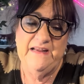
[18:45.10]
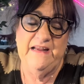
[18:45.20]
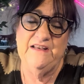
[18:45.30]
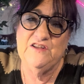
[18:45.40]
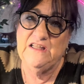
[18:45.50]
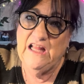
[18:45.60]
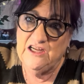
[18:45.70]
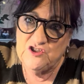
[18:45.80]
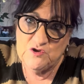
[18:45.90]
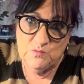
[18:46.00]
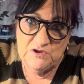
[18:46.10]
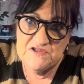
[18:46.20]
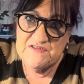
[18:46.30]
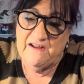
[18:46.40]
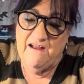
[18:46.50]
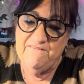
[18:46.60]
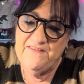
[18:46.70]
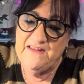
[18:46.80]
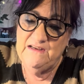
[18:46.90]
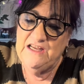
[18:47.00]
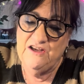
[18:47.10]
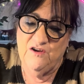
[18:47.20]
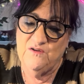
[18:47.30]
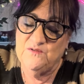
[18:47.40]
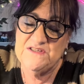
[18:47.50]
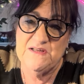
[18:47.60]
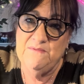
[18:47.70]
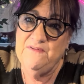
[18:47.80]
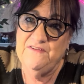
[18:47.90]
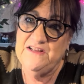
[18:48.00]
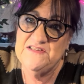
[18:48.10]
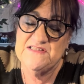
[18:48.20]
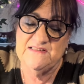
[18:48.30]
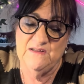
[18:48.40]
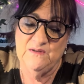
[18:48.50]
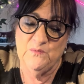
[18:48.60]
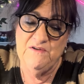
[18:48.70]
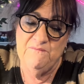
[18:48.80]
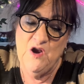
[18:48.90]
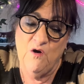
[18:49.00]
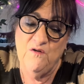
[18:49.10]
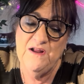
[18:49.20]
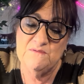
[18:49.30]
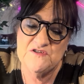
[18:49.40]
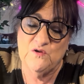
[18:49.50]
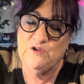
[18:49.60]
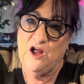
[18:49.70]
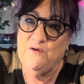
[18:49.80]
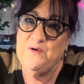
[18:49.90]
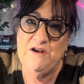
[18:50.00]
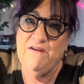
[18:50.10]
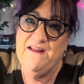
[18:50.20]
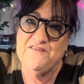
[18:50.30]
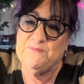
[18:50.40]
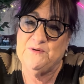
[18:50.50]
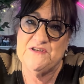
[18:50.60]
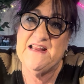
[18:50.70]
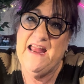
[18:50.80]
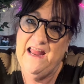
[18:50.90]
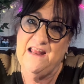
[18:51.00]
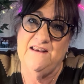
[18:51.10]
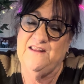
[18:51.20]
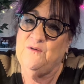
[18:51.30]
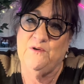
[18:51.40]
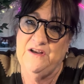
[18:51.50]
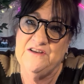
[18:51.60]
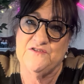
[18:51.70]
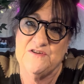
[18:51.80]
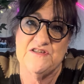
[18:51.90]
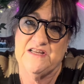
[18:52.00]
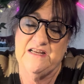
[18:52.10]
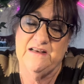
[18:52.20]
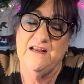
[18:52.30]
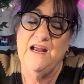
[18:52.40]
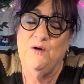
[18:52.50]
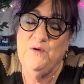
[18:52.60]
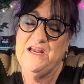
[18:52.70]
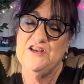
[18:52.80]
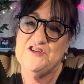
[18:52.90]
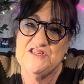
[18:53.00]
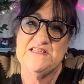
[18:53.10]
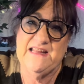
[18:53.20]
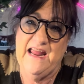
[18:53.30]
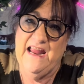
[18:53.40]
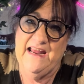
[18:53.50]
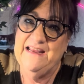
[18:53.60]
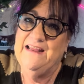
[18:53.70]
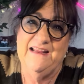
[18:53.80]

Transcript: intellectual stuff that, you know, some of us, we've known him so long, we don't have to pretend that we're interested. We can just say,